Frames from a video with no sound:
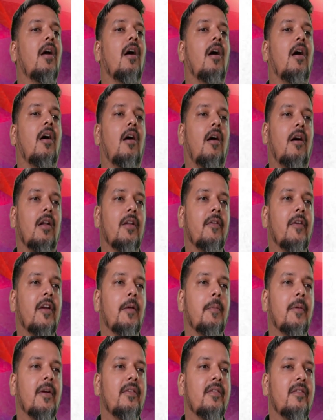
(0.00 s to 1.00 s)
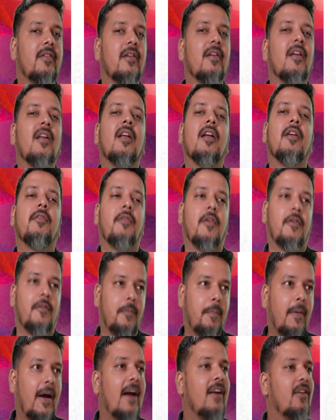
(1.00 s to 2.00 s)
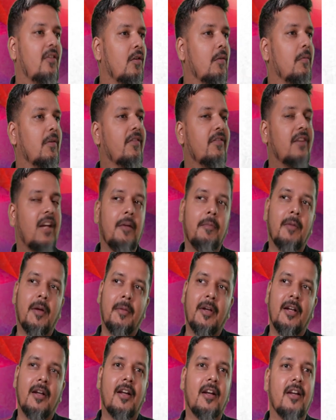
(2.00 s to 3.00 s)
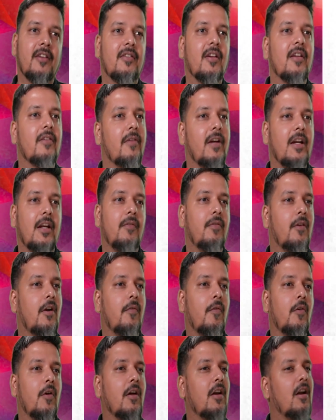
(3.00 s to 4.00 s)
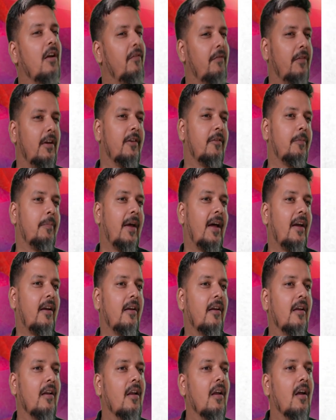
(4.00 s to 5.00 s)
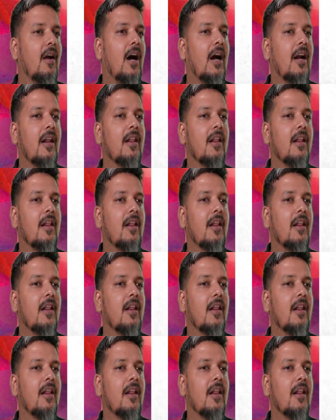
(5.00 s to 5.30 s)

All the very best. If you have spared so much time, maybe Ganeshna is waiting for a photograph. We'll spare another